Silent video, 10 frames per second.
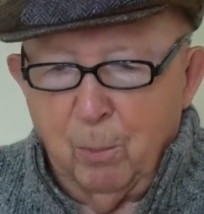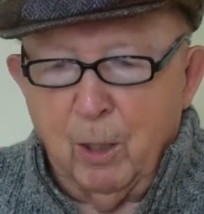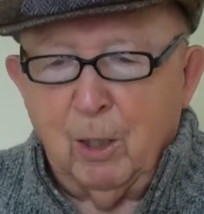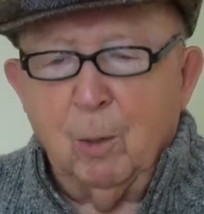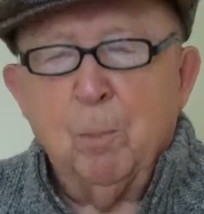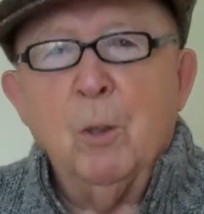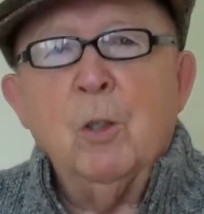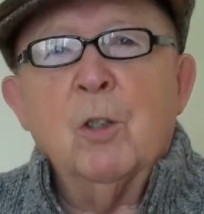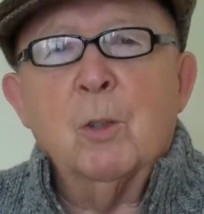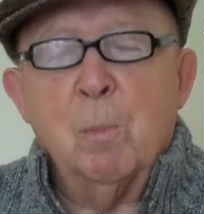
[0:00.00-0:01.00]

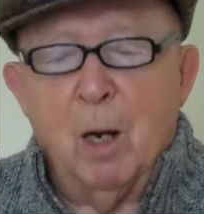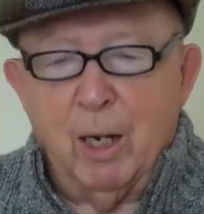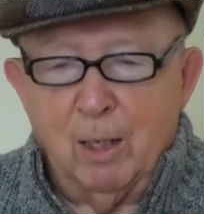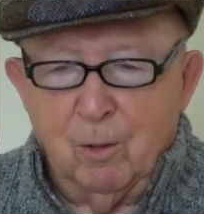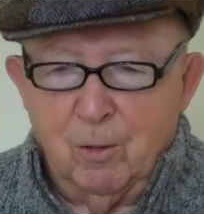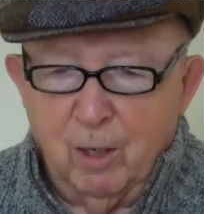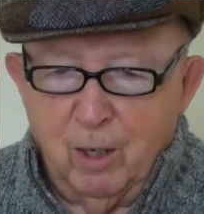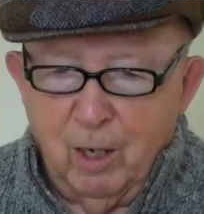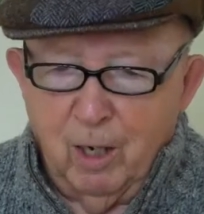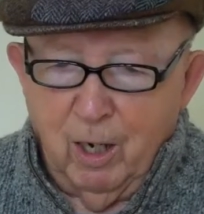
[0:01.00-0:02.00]
Picklepuss smiled,
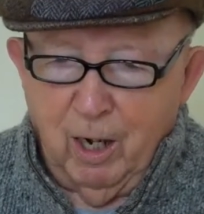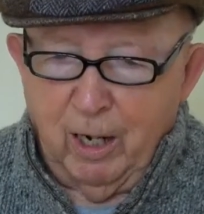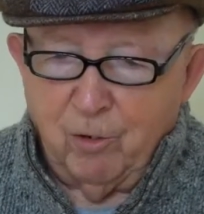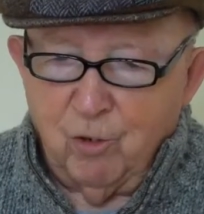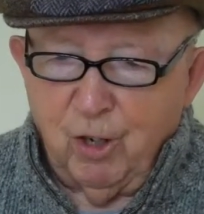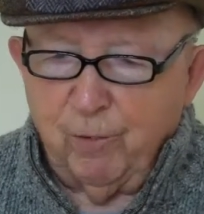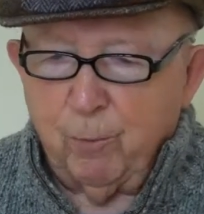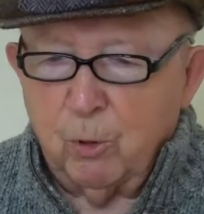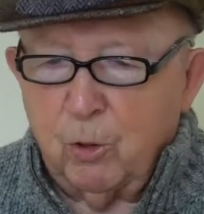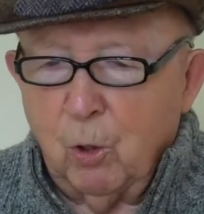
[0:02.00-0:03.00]
and
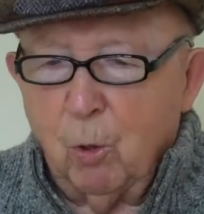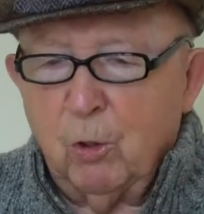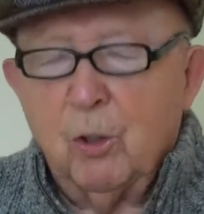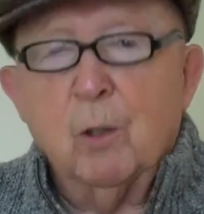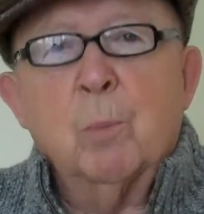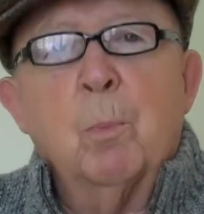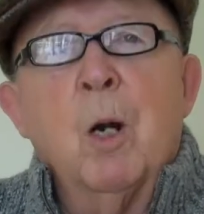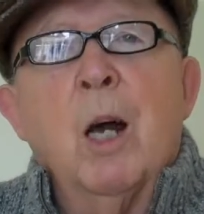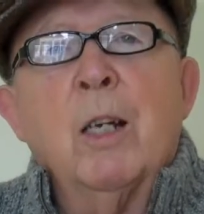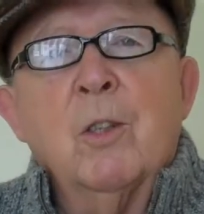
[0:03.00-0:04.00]
Jeff was so
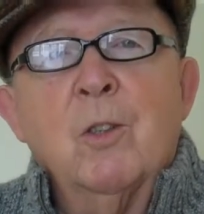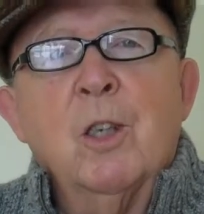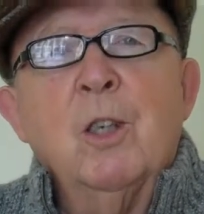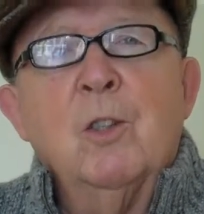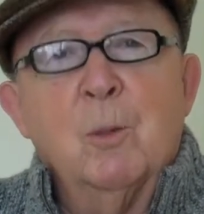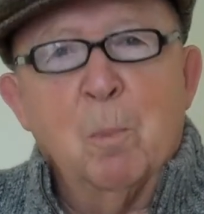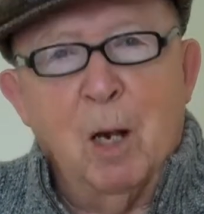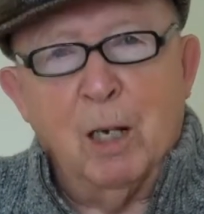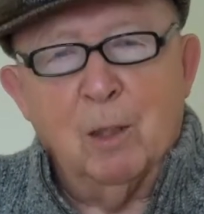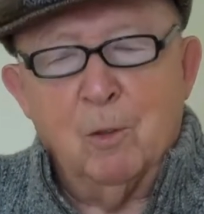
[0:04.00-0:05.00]
surprised he
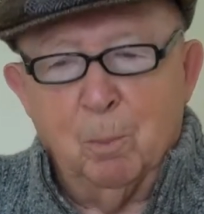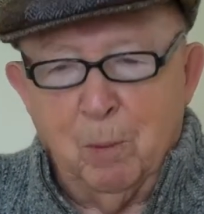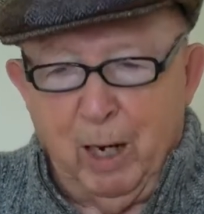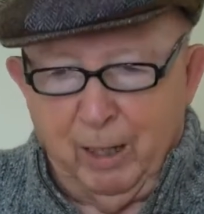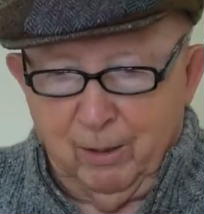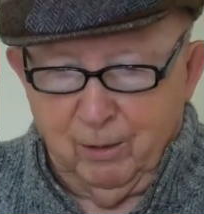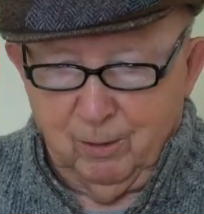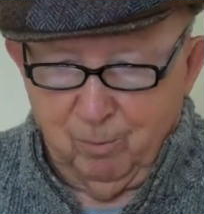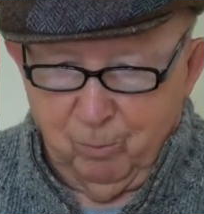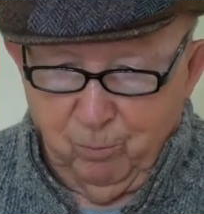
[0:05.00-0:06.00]
smiled back.
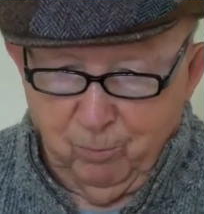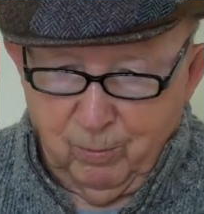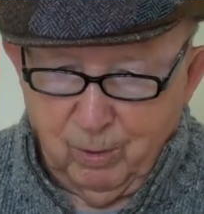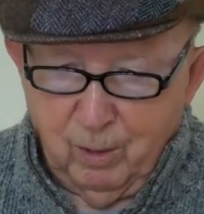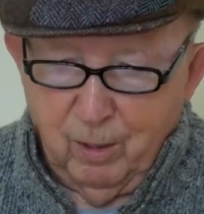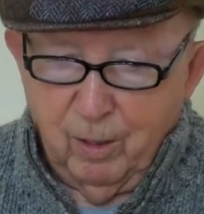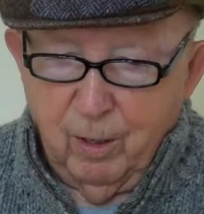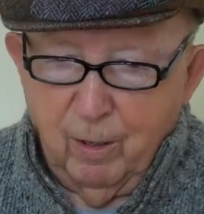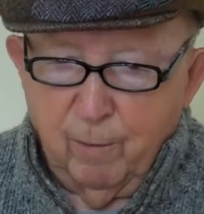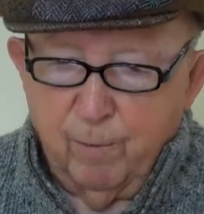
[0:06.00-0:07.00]

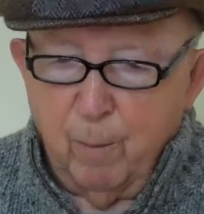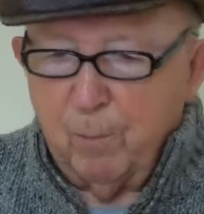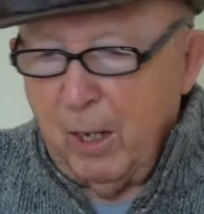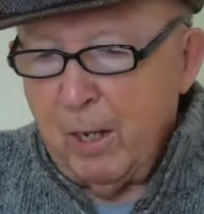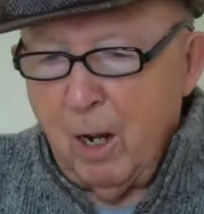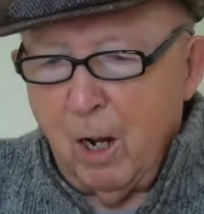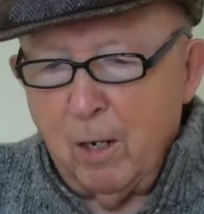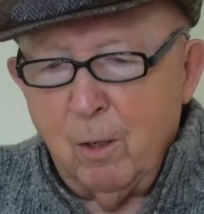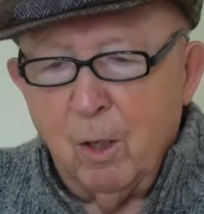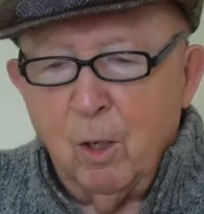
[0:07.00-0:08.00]
From then
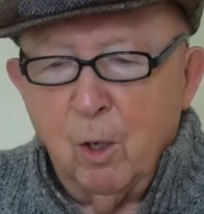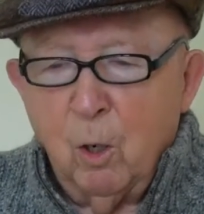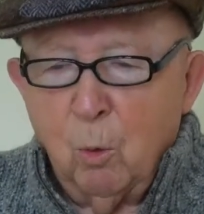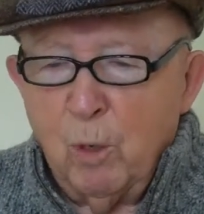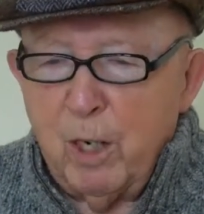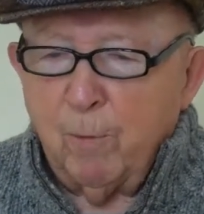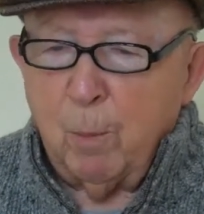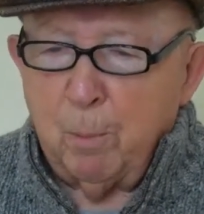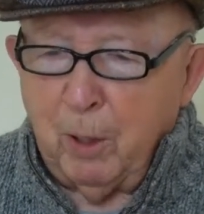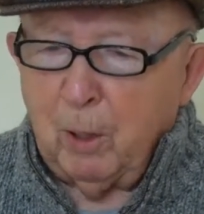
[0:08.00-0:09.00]
on,
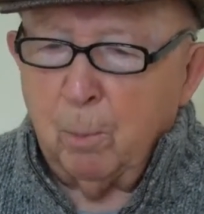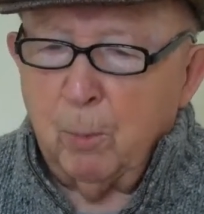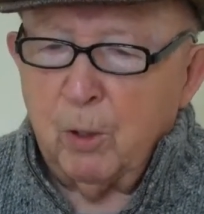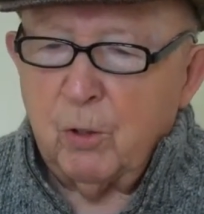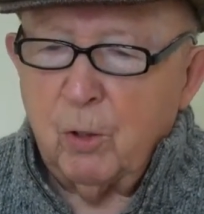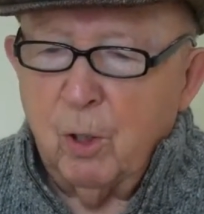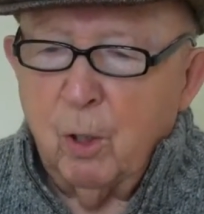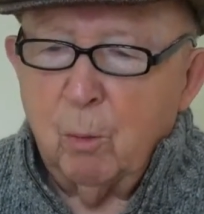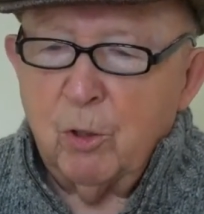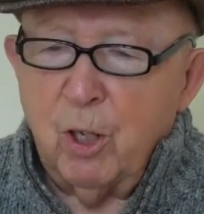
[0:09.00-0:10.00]
whenever Picklepuss
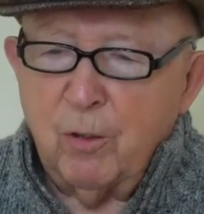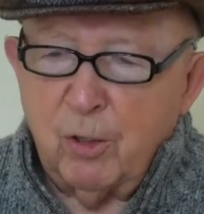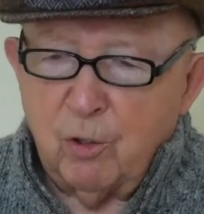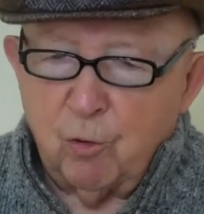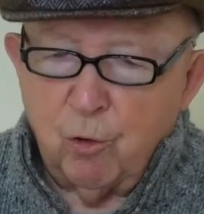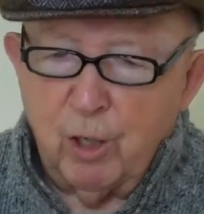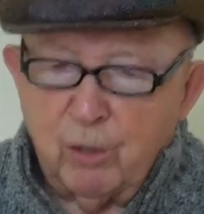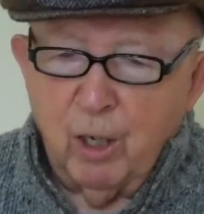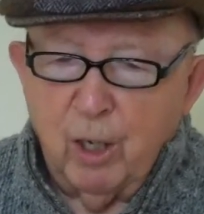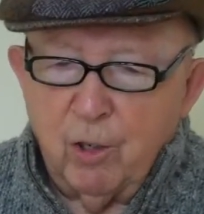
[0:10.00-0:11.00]
was on the
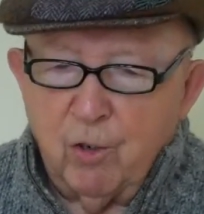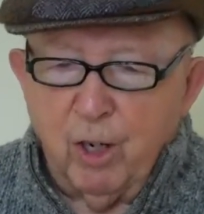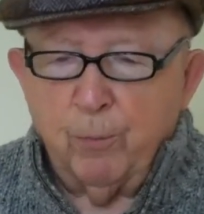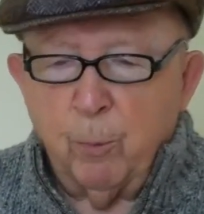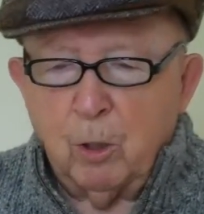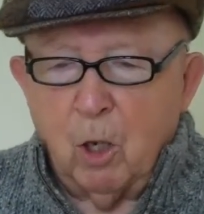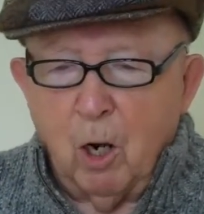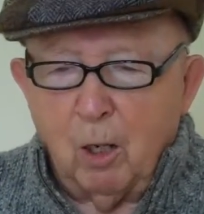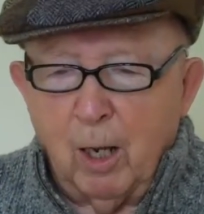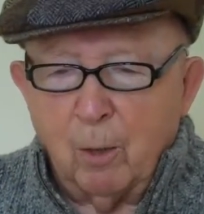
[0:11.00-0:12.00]
street, Jeff would
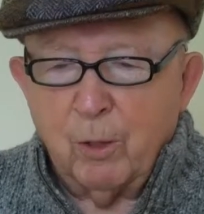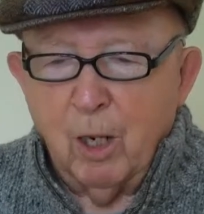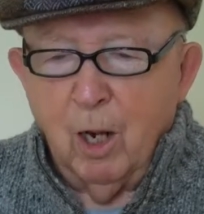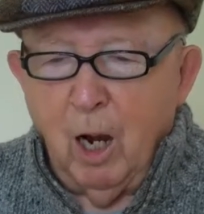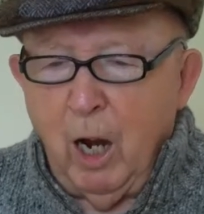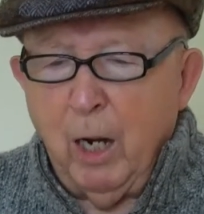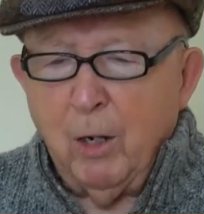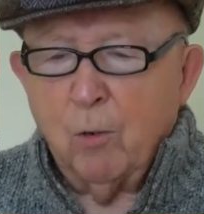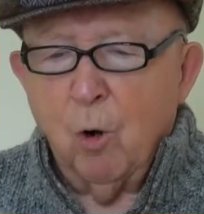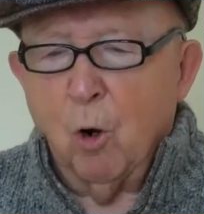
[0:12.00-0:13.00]
call out,
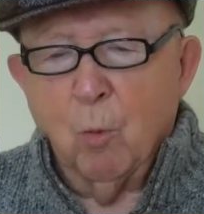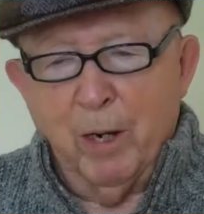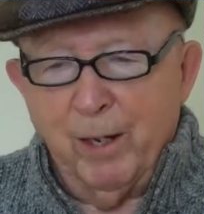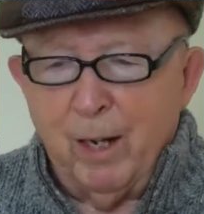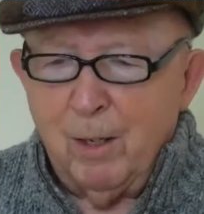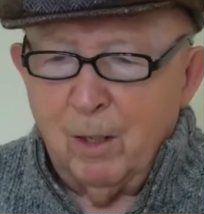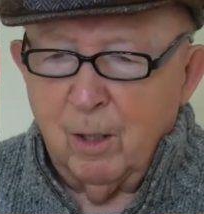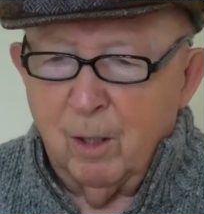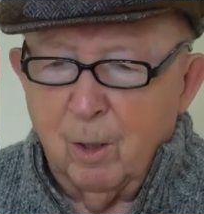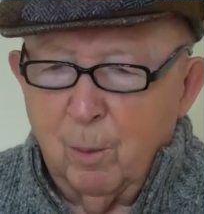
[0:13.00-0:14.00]
"Hi, Rowena,"